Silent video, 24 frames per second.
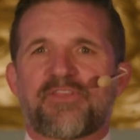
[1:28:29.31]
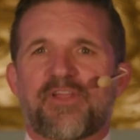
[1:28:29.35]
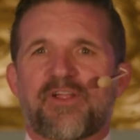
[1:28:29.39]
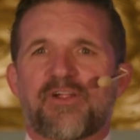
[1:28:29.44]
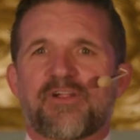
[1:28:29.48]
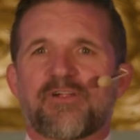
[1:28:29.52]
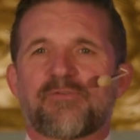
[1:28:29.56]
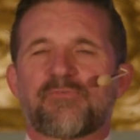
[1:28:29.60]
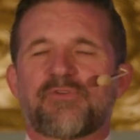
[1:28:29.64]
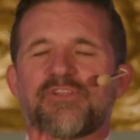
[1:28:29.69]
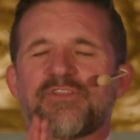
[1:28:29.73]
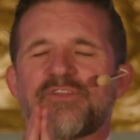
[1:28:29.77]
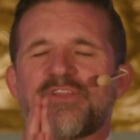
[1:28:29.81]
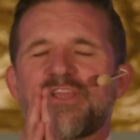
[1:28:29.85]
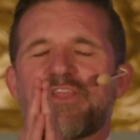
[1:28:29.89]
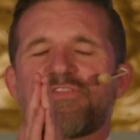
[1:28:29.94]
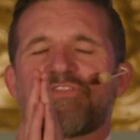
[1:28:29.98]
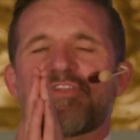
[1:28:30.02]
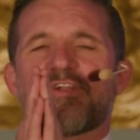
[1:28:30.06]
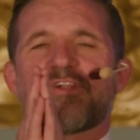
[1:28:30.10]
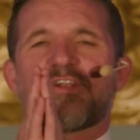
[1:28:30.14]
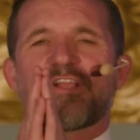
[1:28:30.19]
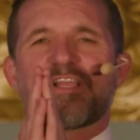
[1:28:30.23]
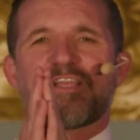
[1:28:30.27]
there when you
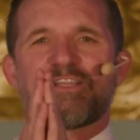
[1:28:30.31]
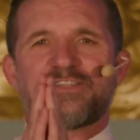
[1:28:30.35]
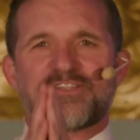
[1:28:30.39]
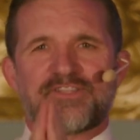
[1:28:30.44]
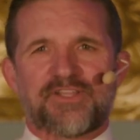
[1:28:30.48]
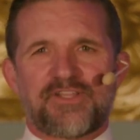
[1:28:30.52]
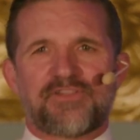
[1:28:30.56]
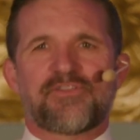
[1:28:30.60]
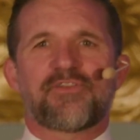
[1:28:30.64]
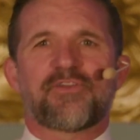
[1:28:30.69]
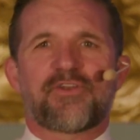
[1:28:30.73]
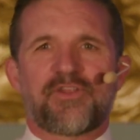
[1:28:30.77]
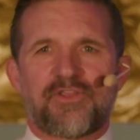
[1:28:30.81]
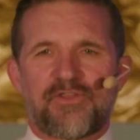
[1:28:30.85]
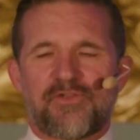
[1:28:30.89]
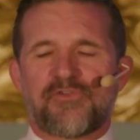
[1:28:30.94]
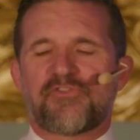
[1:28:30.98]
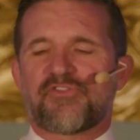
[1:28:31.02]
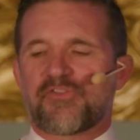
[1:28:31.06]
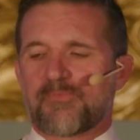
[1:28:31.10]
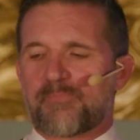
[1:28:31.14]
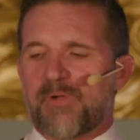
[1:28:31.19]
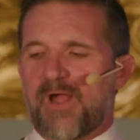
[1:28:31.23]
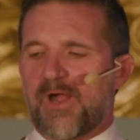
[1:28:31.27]
get there to continue to
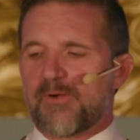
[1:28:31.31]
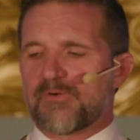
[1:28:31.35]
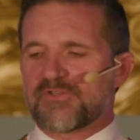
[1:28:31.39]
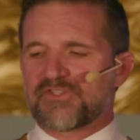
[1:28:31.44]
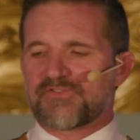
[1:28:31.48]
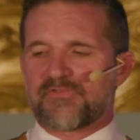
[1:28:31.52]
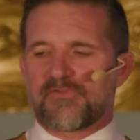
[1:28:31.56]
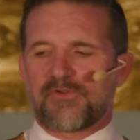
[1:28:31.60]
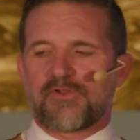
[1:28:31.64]
use your powers